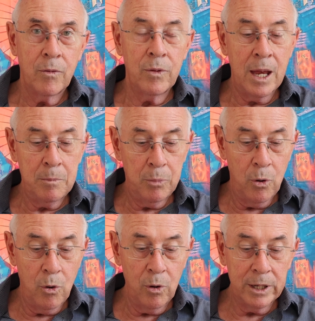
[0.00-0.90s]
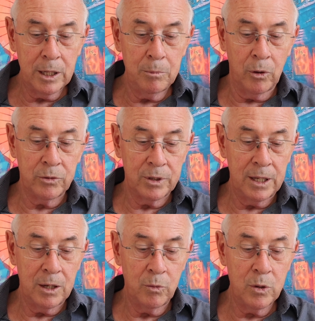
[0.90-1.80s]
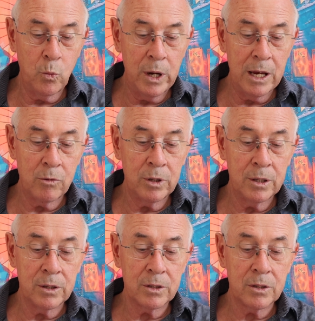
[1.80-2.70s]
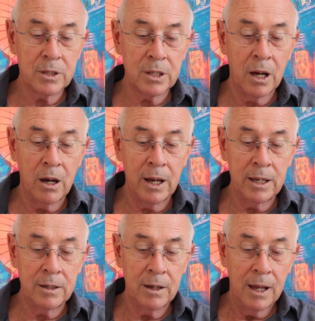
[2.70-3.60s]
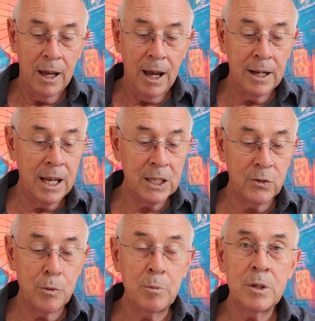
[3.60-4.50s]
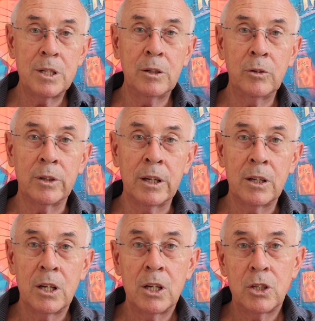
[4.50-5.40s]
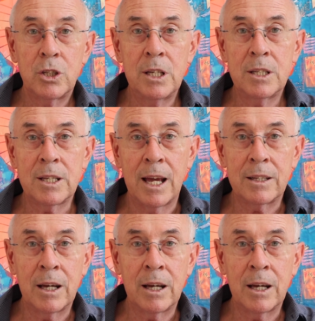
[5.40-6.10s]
Then poor little Monty with weariness sighed, and as for Matilda, she sat